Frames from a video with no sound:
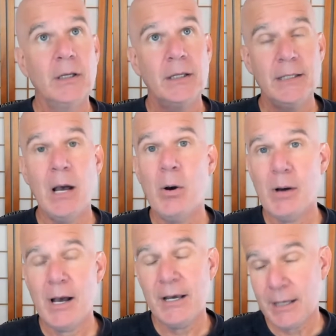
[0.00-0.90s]
Now,
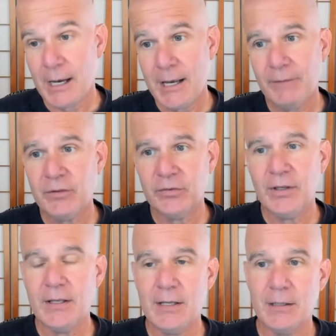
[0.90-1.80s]
I have to
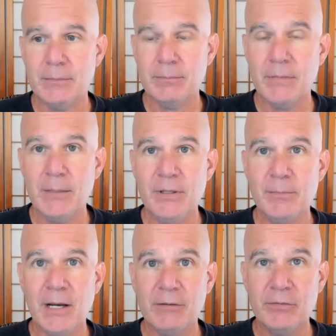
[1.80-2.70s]
say that maybe
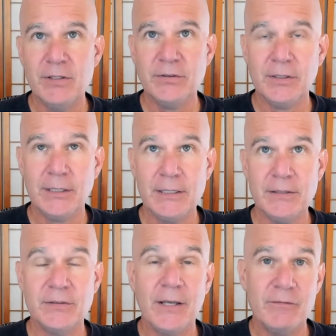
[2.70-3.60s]
my
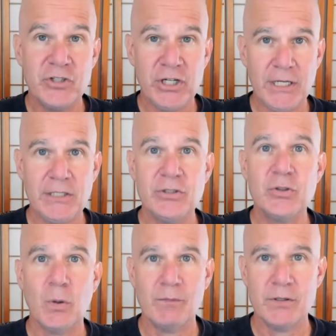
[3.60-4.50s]
reasonings have
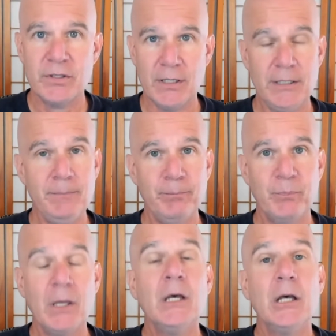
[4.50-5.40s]
changed over time.
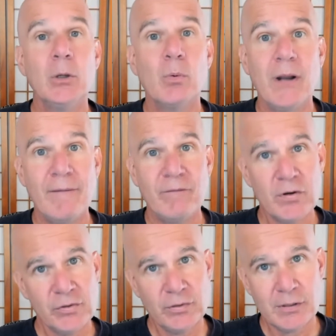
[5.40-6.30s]
When I
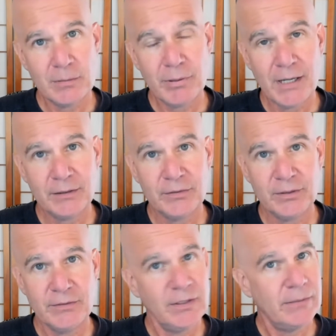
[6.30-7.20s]
first started
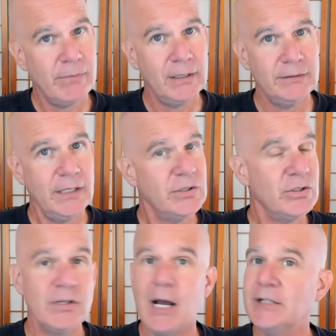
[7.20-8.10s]
practicing Zen
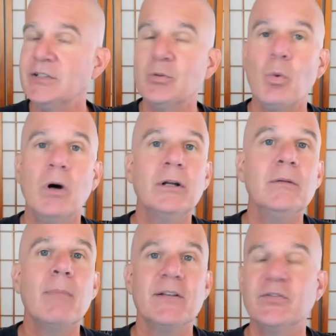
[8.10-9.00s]
meditation, I just wanted
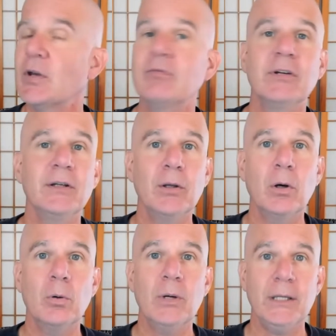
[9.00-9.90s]
my suffering to go
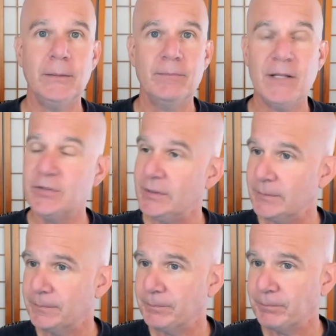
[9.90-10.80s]
away. That's it.
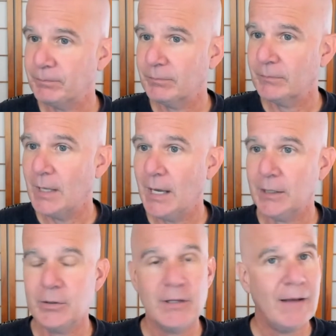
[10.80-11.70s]
I
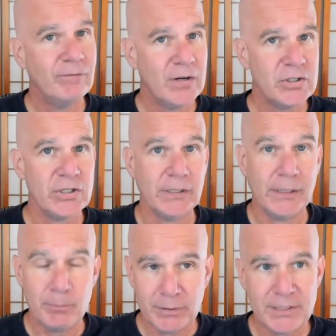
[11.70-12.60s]
could not function.
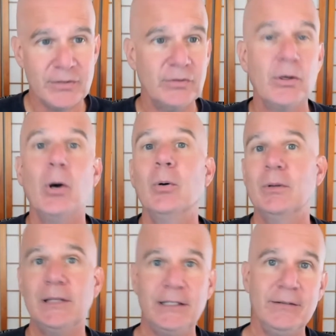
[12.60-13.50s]
Please go,
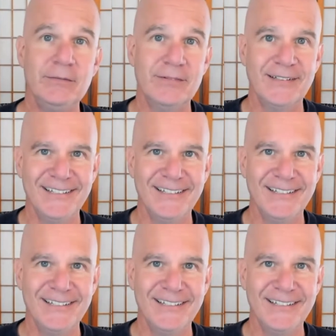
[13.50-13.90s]
leave.